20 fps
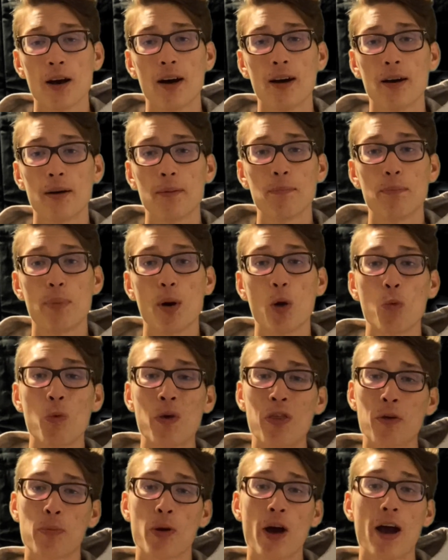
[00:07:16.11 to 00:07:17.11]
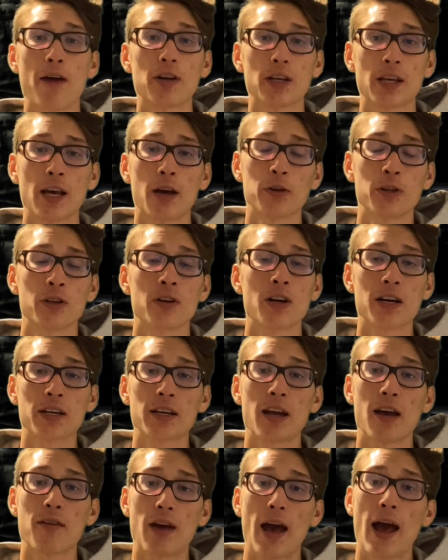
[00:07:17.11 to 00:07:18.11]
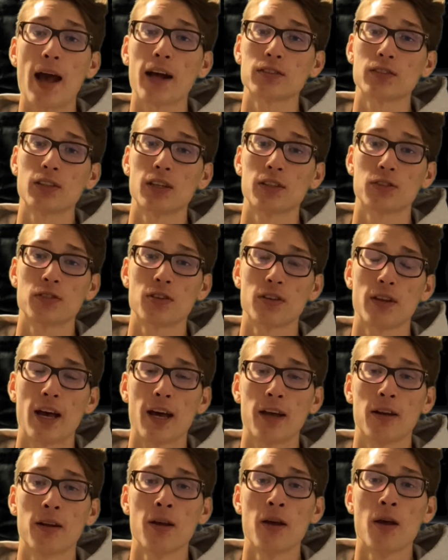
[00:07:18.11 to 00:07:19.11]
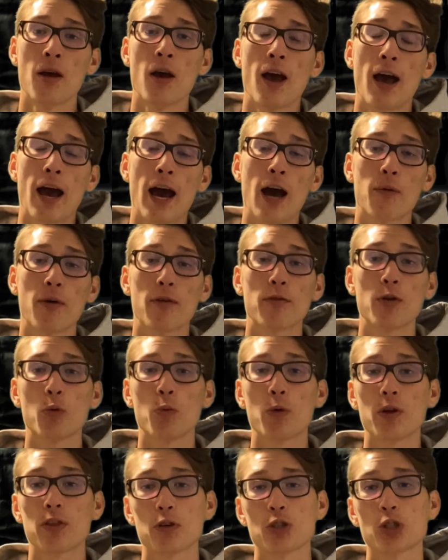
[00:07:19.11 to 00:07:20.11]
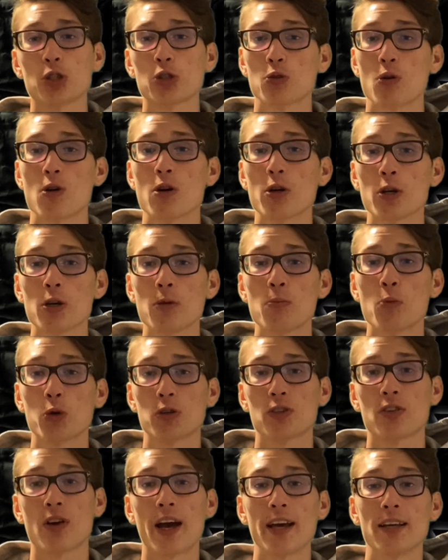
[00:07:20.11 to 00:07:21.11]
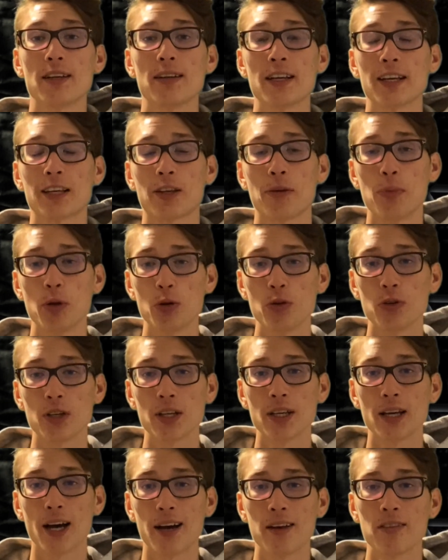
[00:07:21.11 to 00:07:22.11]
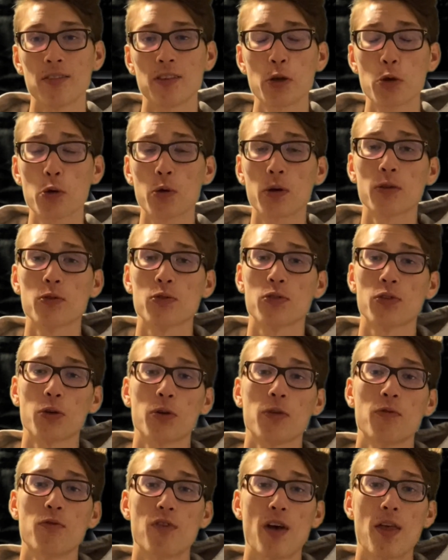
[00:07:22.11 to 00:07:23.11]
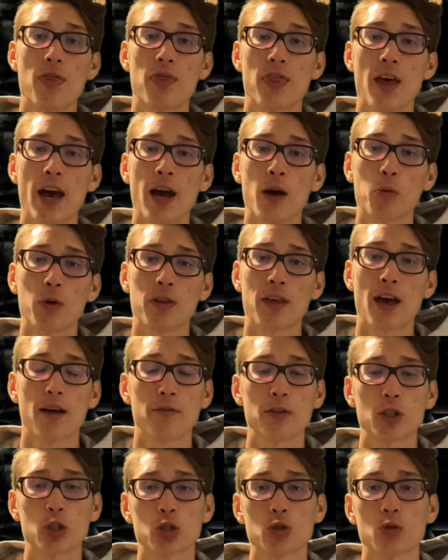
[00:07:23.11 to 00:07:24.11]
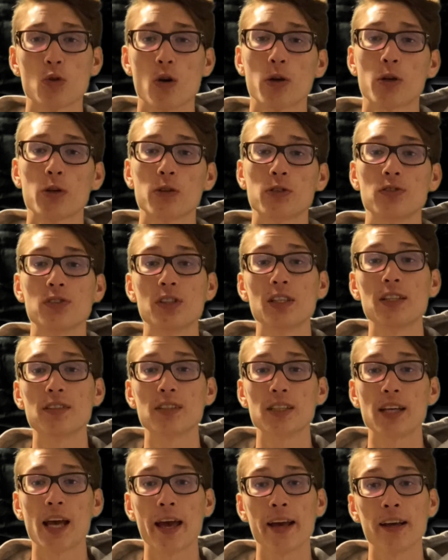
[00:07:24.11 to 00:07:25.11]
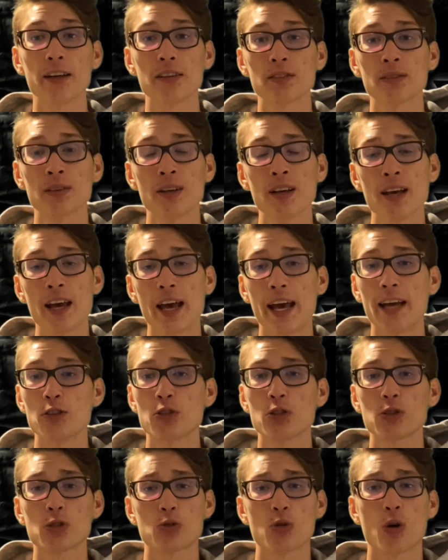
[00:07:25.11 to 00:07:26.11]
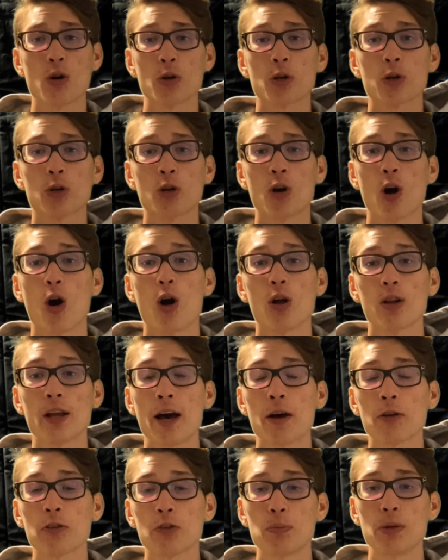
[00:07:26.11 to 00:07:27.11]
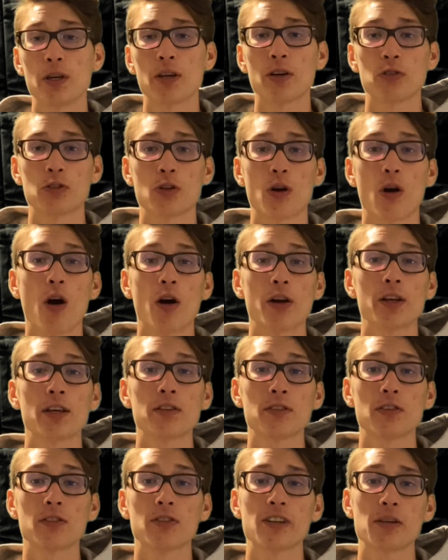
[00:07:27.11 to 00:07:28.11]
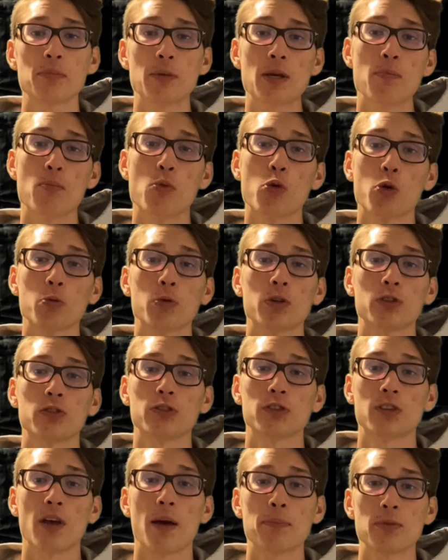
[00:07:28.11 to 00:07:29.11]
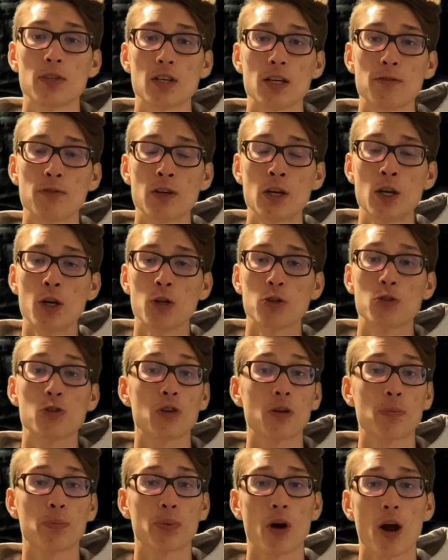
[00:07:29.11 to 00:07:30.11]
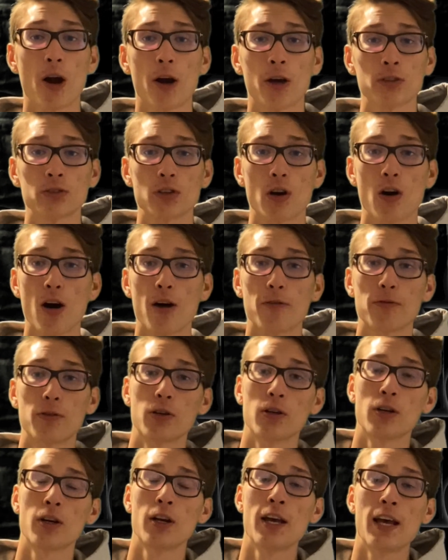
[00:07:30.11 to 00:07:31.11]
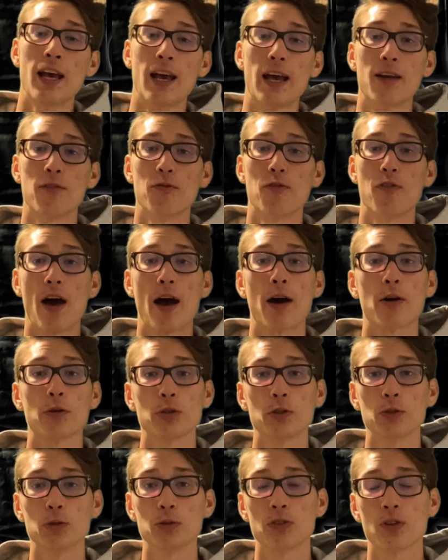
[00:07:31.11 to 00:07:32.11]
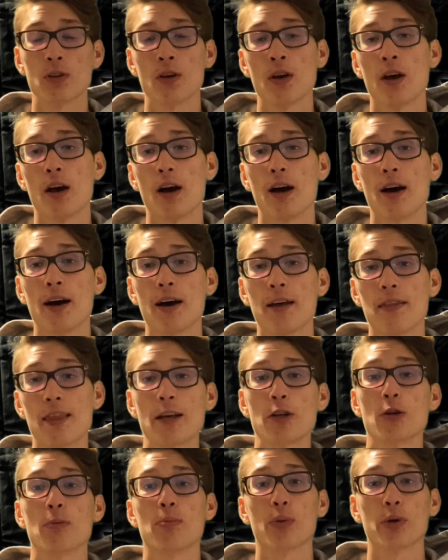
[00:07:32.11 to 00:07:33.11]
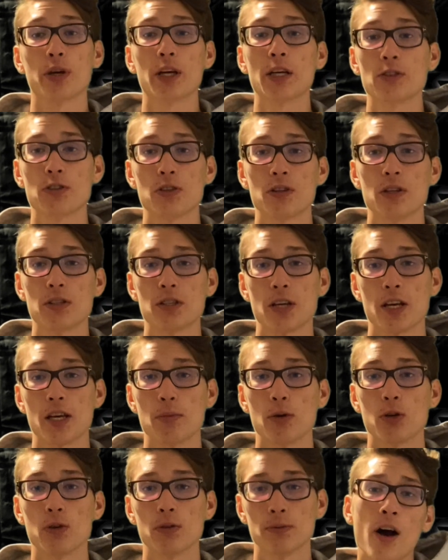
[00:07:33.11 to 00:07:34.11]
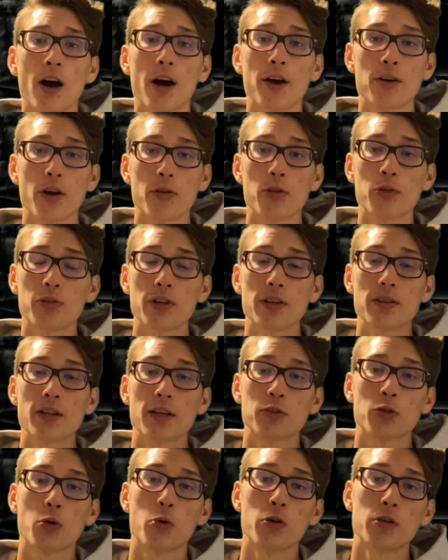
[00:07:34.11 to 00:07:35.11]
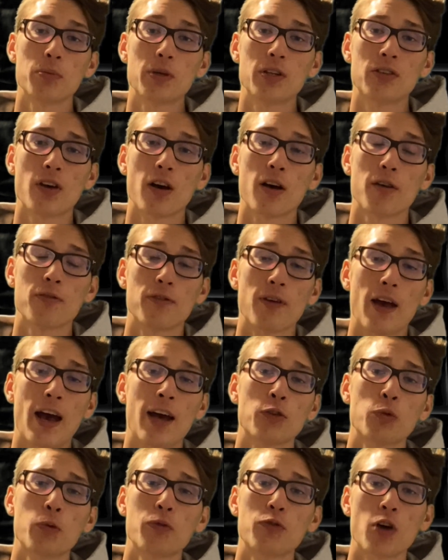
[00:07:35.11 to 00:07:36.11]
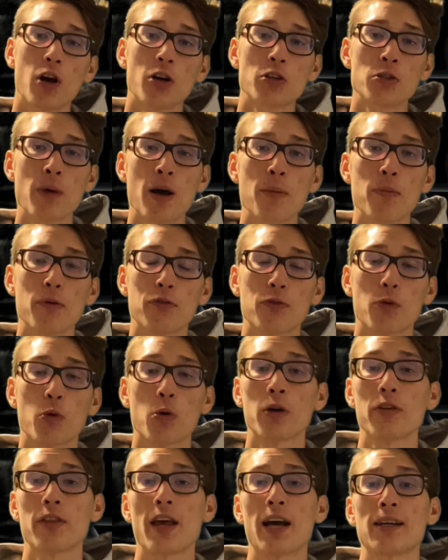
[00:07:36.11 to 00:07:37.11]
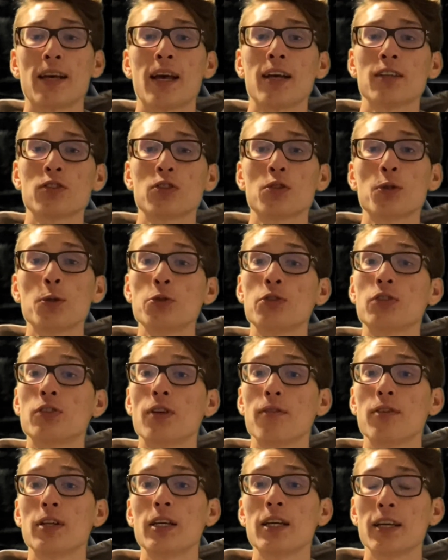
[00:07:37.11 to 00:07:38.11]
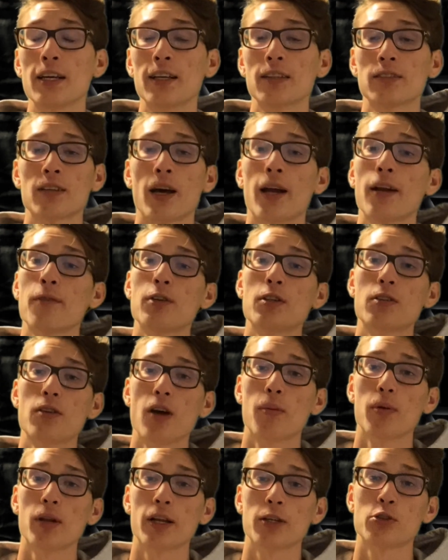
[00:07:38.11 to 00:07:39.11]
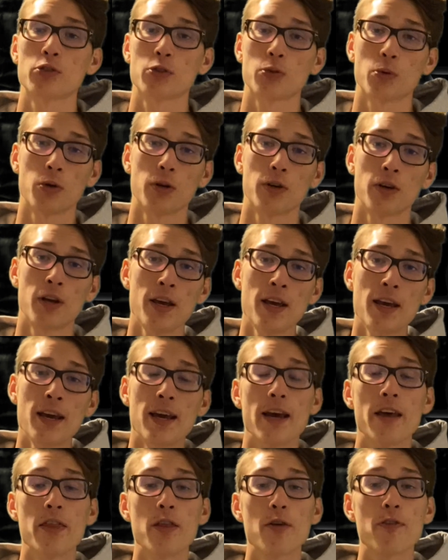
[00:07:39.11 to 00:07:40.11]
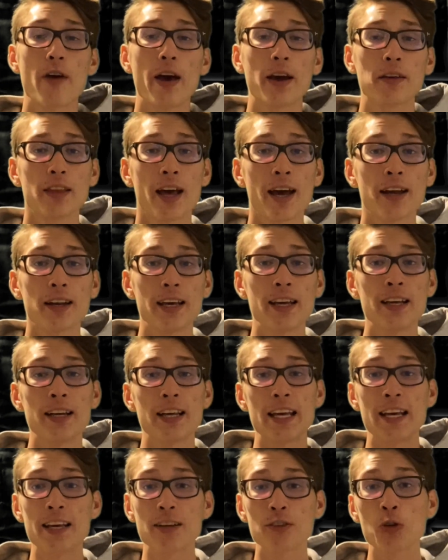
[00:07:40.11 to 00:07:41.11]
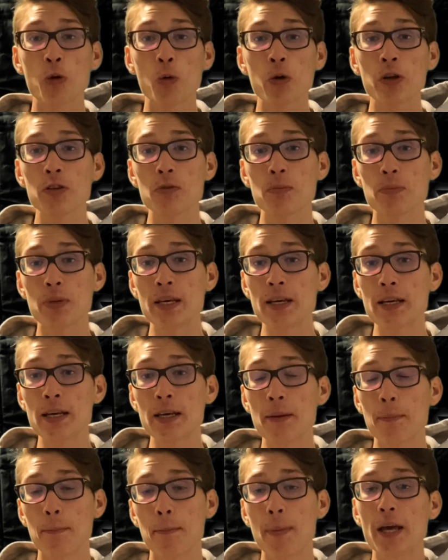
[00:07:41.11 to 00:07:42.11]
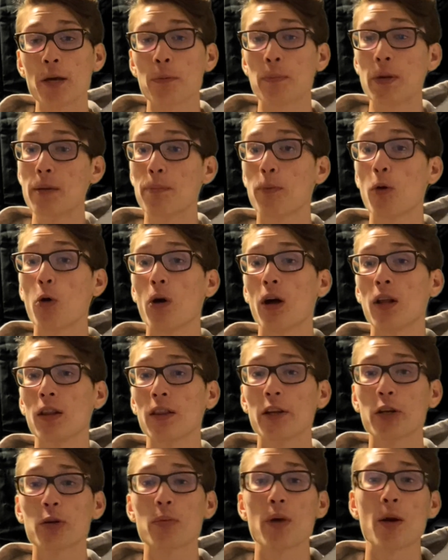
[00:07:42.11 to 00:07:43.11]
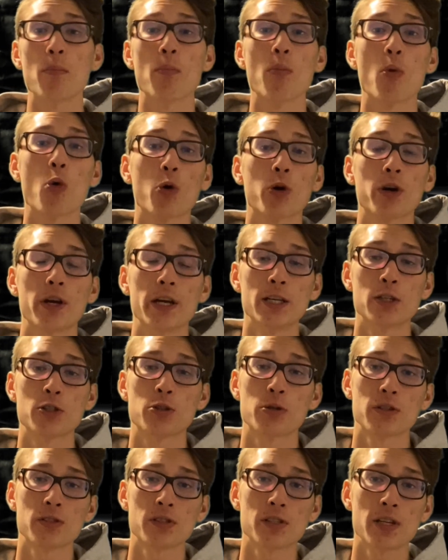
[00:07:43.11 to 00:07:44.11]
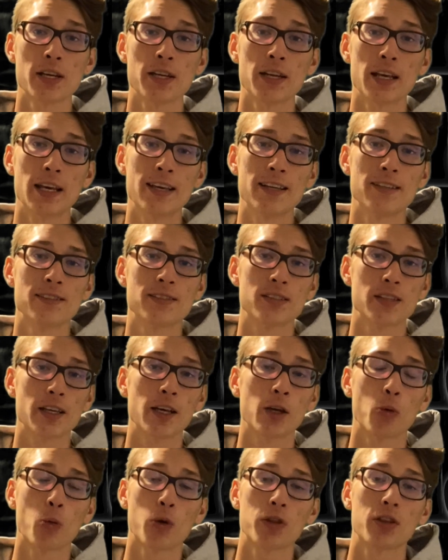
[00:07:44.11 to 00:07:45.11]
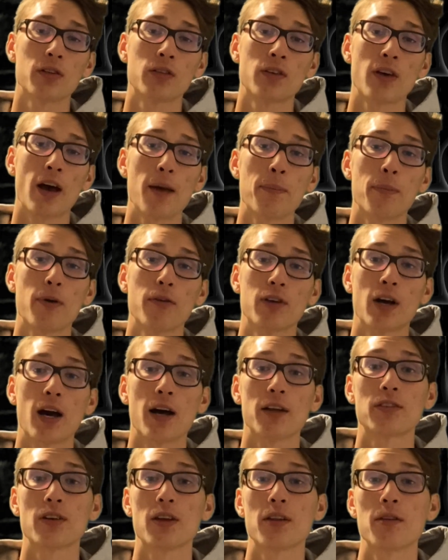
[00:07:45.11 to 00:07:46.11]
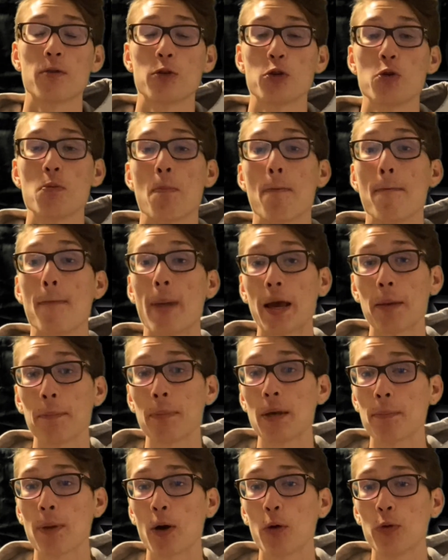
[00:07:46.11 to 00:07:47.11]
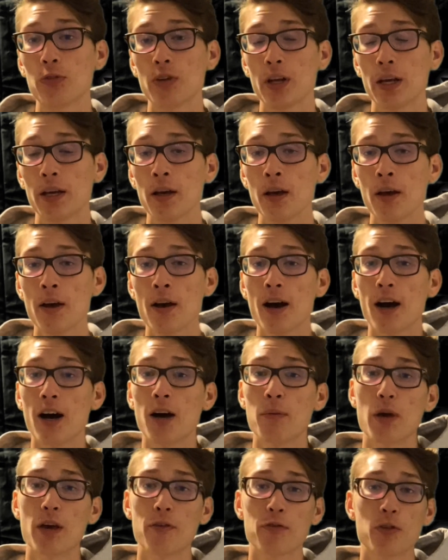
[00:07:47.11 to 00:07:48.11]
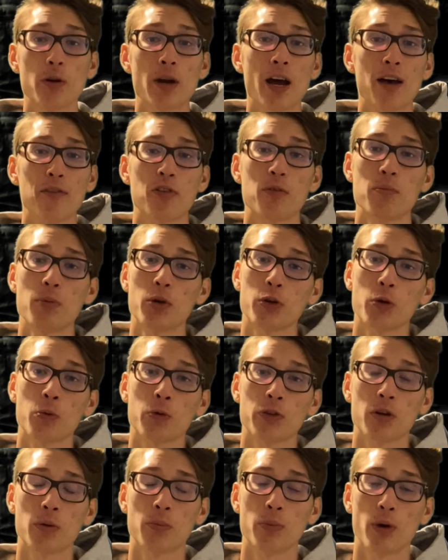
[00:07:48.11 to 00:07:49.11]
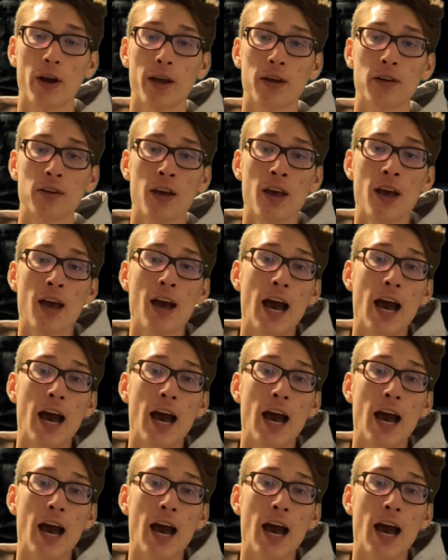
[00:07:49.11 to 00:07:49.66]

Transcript: But with a private account, you're not gonna have access to that. However, with a stronger, more tight-knit community, I think you can circumvent that with having stronger CTAs and just stronger call-outs, because your audience is going to be more receptive to the product's offer and values that you're bringing to the table. Another thing that's going to be tough, as we've talked about before, that exclusivity is kind of a double-edged sword, and the fact that it is going to be make people a little bit more interested in seeing what the type of content you might be posting if they're not familiar with your brand.